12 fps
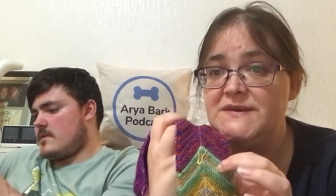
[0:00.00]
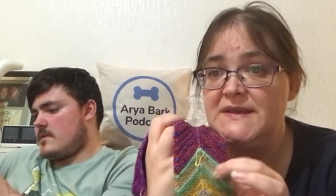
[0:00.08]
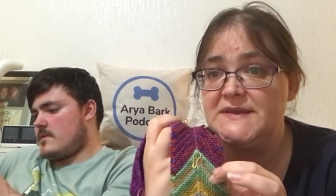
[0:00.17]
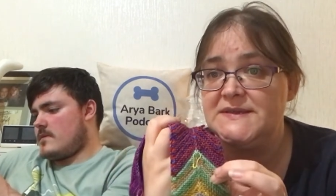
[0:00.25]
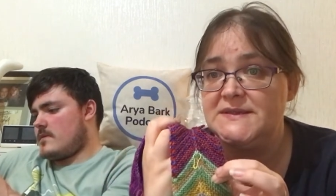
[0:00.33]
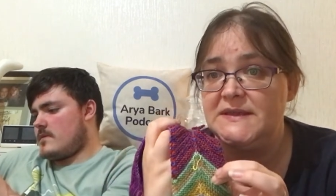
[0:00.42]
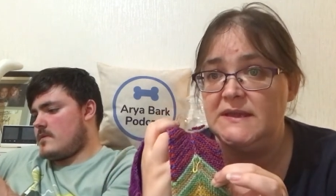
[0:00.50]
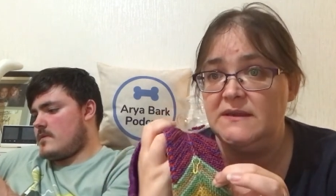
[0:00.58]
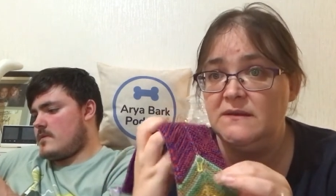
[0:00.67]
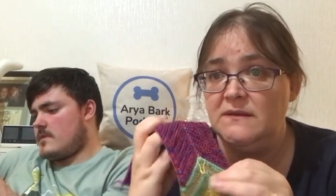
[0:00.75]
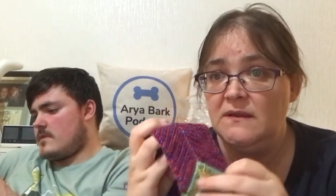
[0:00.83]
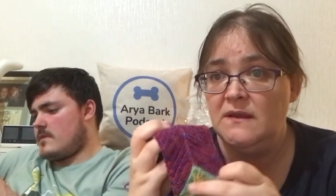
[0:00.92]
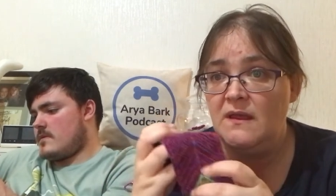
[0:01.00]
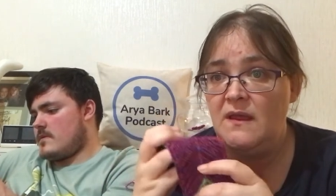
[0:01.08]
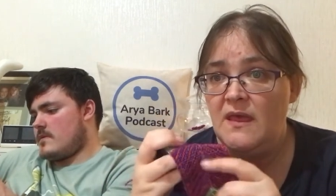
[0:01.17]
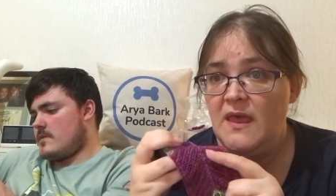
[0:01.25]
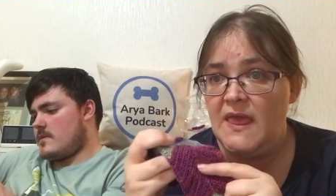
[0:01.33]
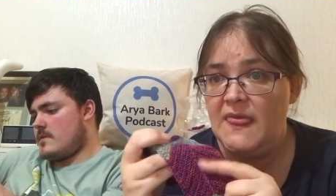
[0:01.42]
Speaker 1: 16
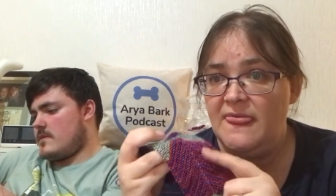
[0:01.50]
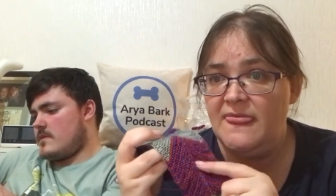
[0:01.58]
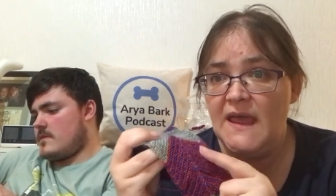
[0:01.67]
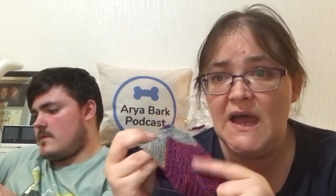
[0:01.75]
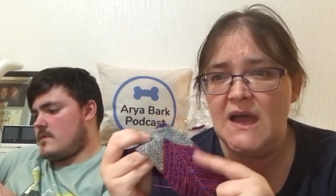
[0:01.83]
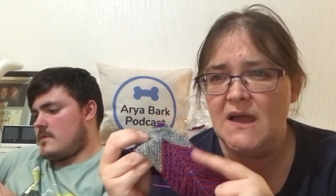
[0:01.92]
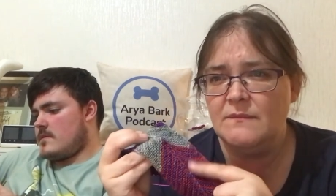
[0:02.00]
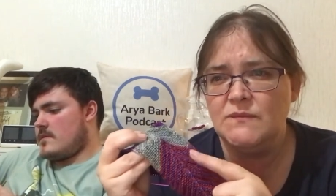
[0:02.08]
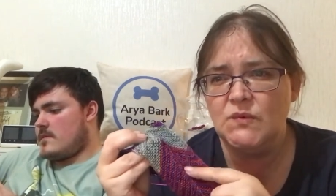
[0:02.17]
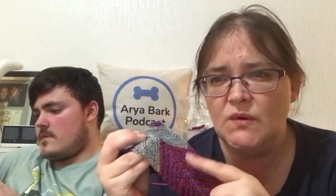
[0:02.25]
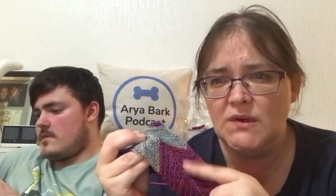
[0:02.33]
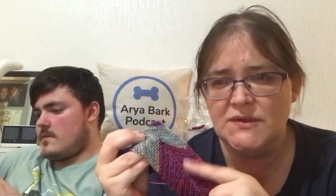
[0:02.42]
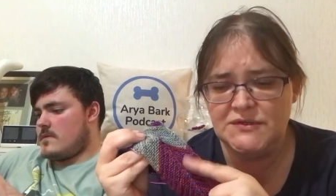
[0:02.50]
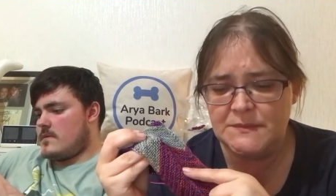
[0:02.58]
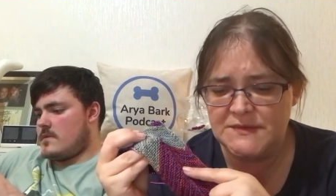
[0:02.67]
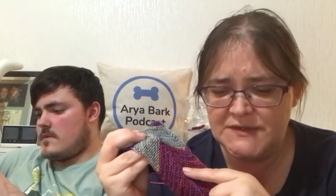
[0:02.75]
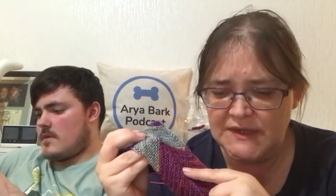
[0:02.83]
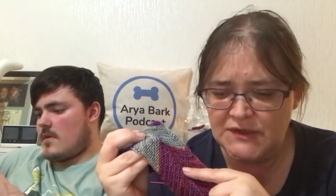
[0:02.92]
that I'm not
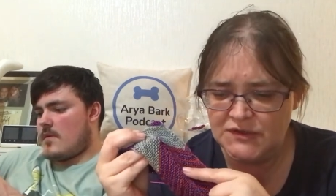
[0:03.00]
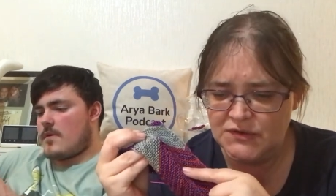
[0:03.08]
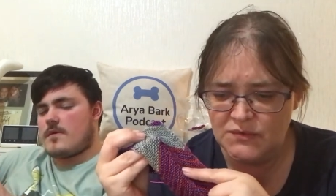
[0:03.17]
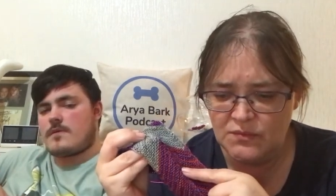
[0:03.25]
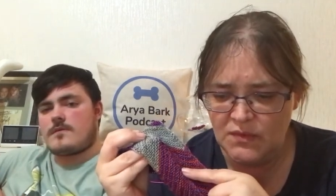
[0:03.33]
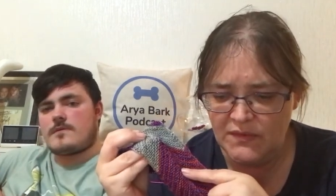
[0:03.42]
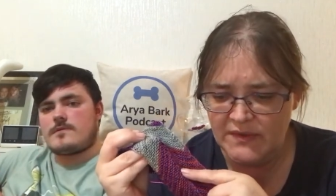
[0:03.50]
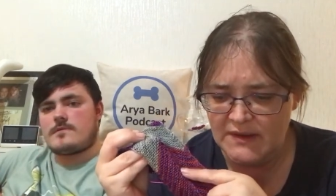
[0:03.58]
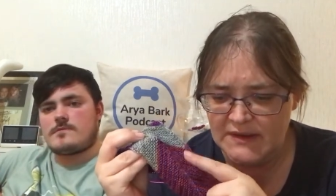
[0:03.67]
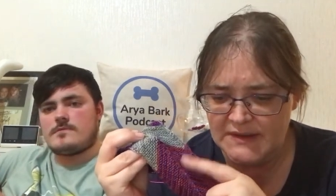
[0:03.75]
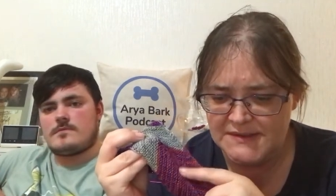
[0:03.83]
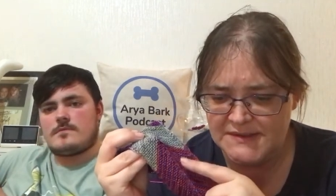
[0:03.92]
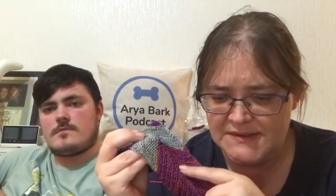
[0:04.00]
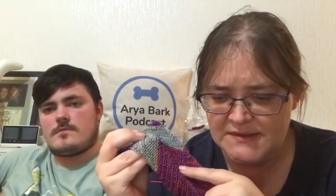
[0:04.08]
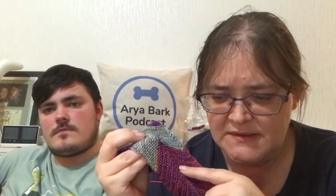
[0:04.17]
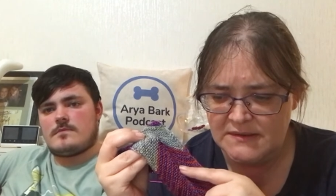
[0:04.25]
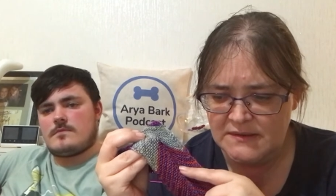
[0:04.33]
100% sure what that is.